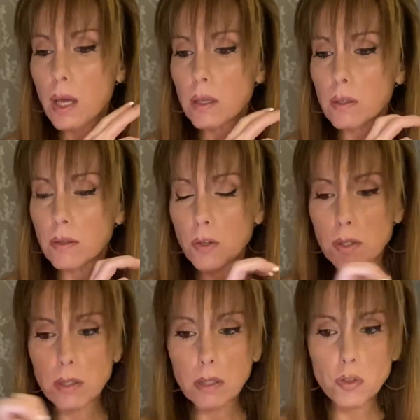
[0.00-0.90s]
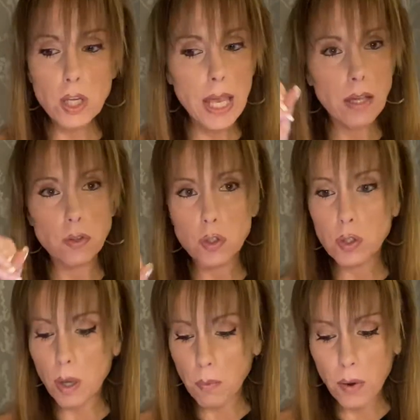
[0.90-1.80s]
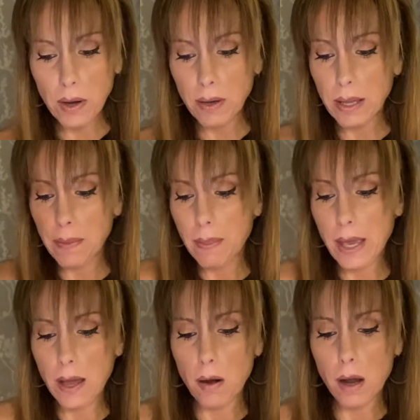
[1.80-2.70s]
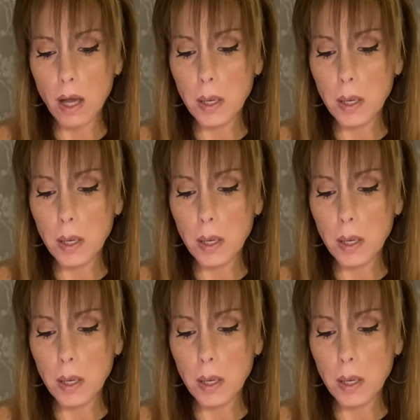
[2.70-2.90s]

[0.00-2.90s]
There's change somewhere in there.